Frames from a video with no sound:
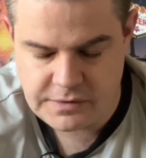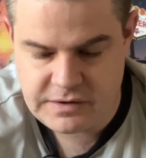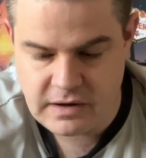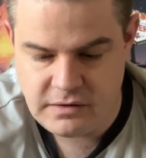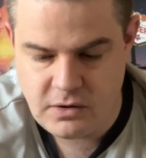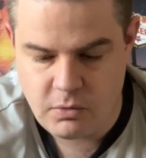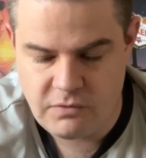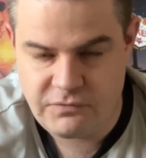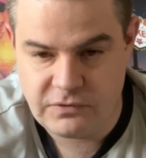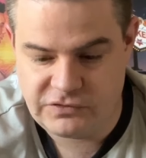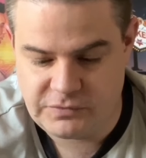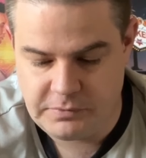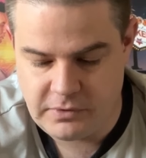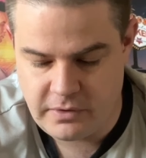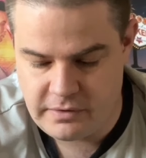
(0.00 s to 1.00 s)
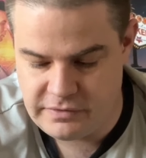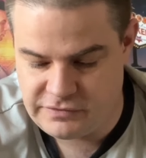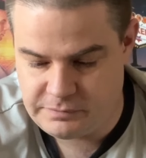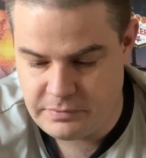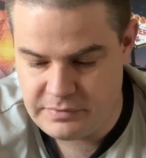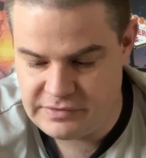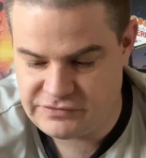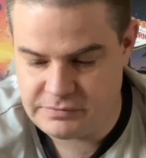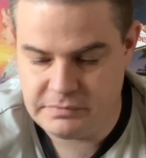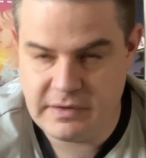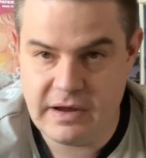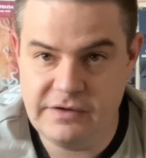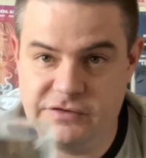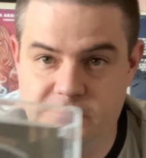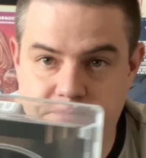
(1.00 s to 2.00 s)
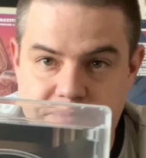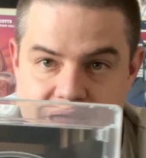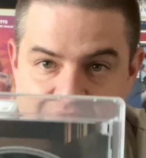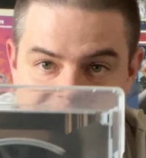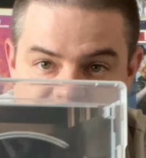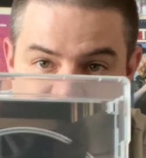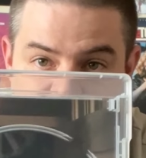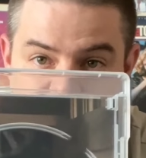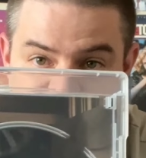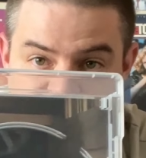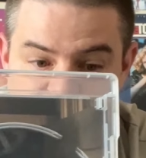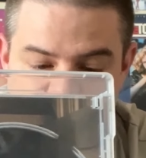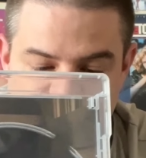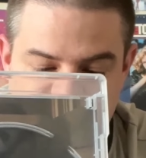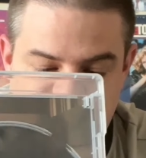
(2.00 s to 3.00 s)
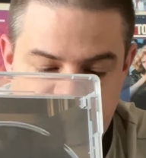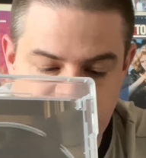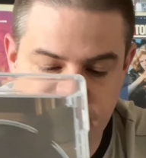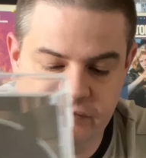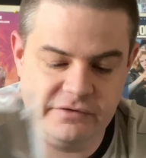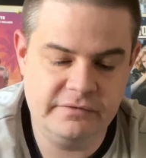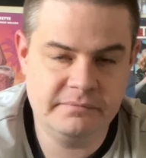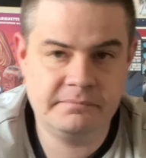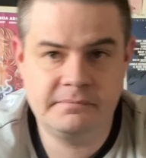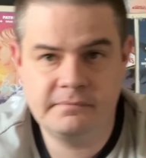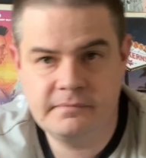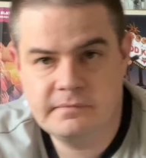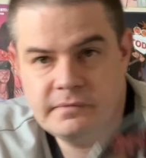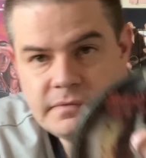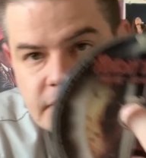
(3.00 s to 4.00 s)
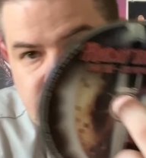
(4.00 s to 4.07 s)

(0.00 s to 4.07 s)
Again, no reversible art on this, but we get some nice backing art there of Jason.